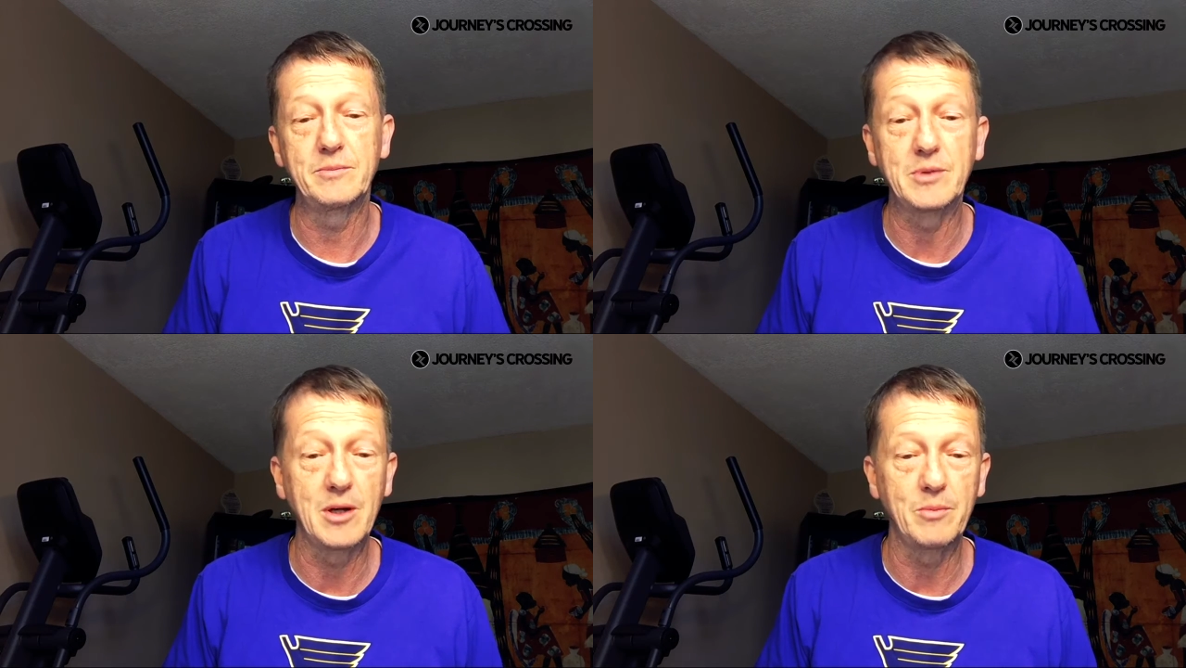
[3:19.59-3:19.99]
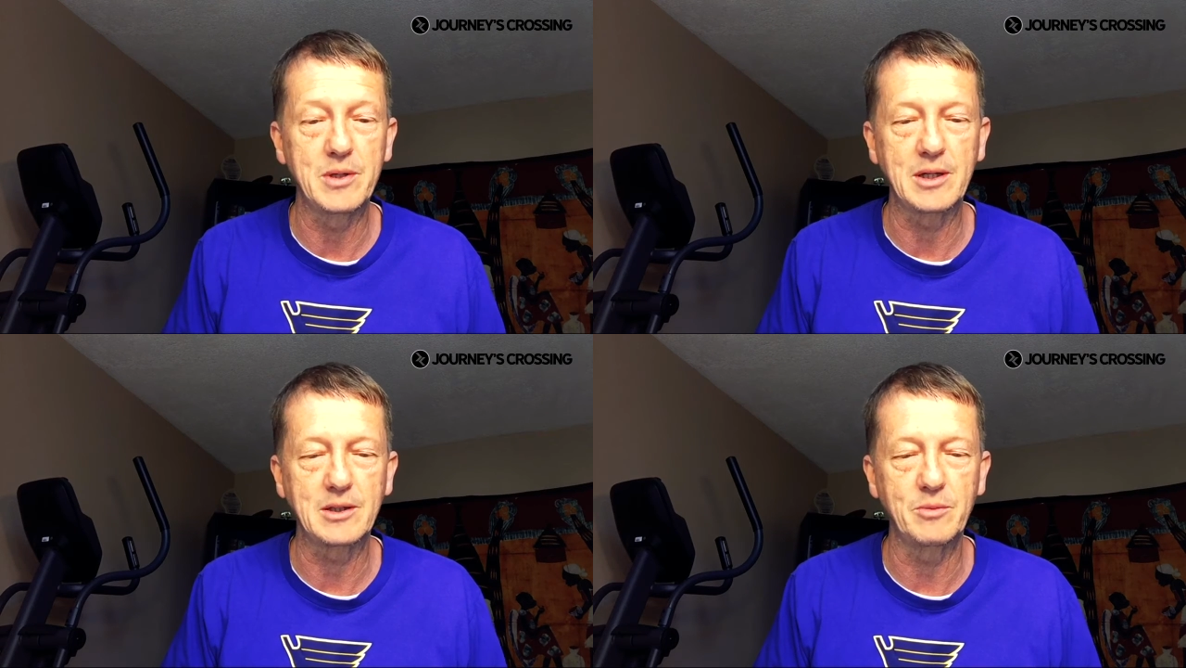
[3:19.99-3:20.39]

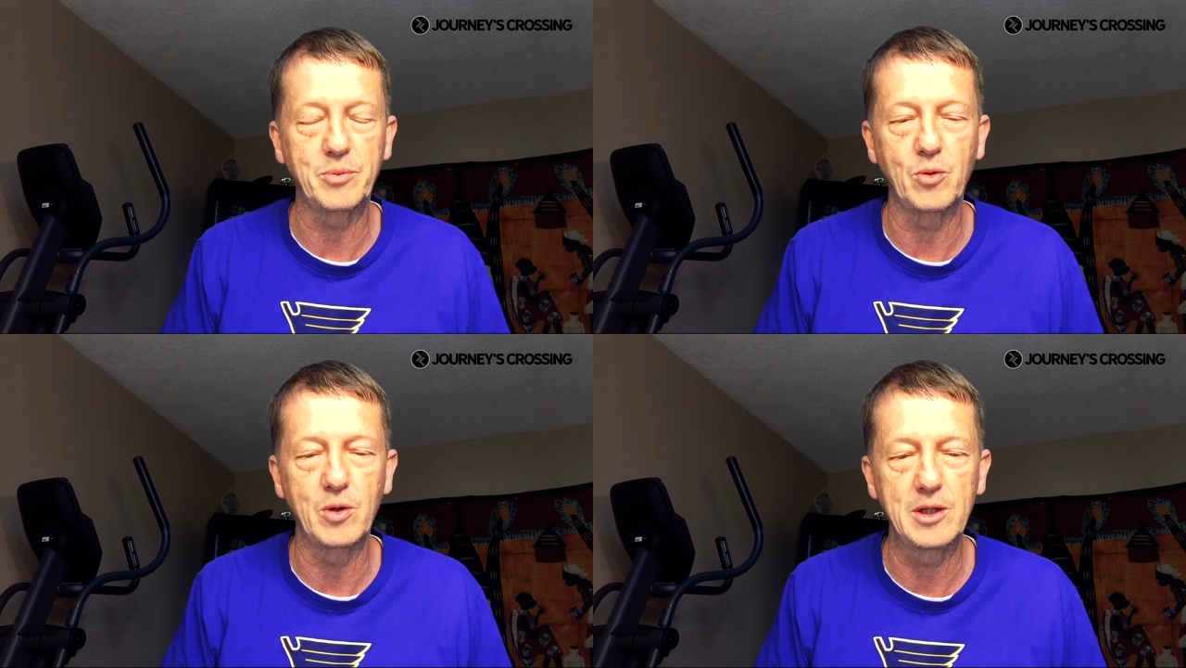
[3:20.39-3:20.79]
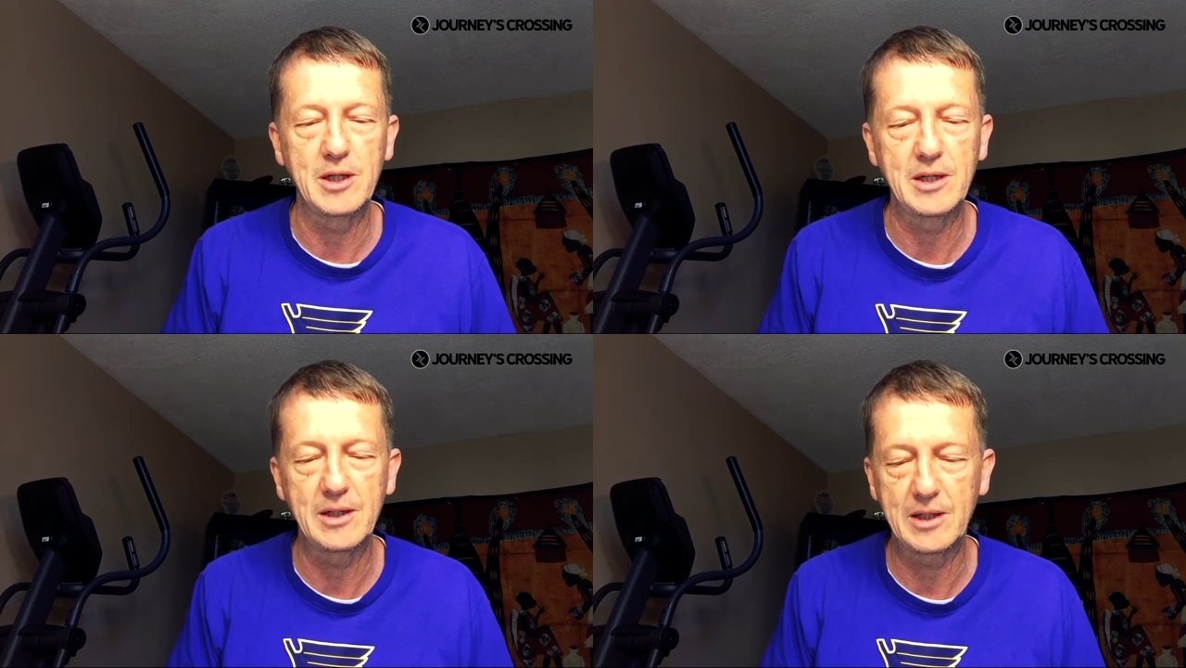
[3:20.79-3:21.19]
being
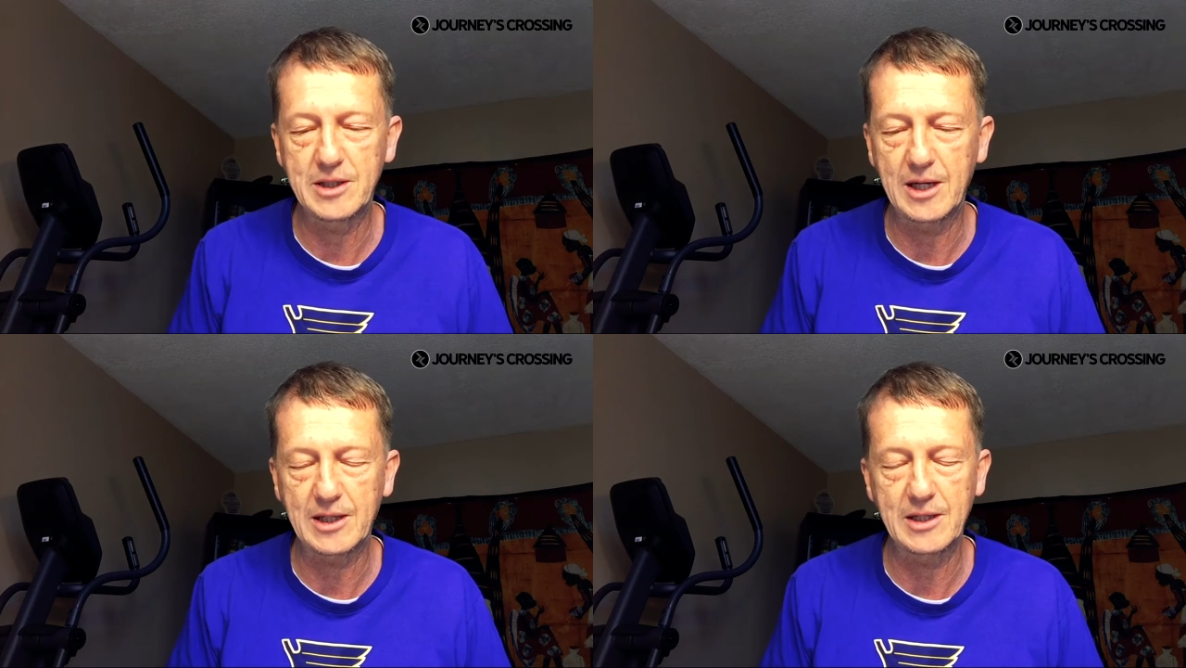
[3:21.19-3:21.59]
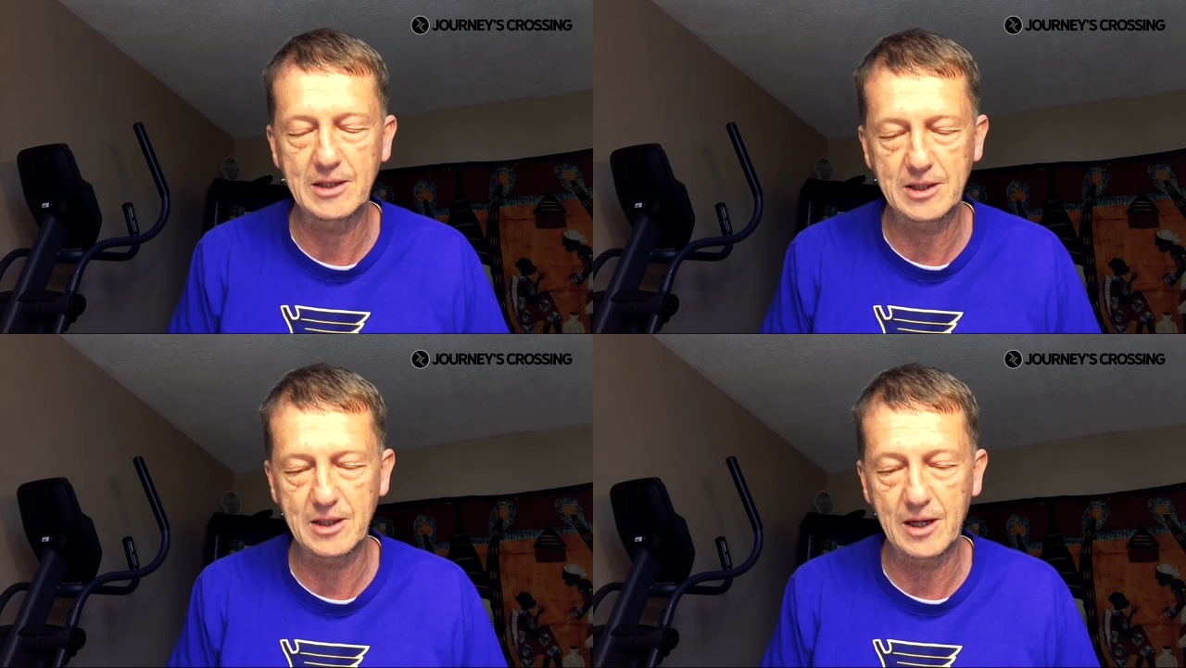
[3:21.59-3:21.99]
deported and
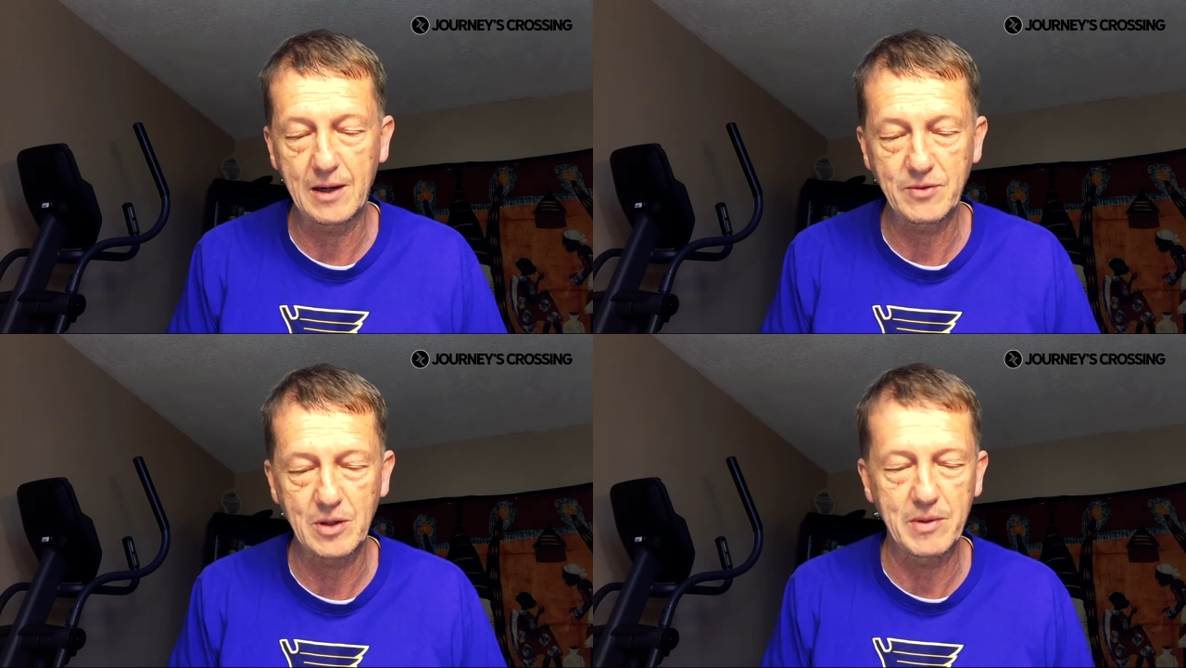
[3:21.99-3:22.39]
taken slaves.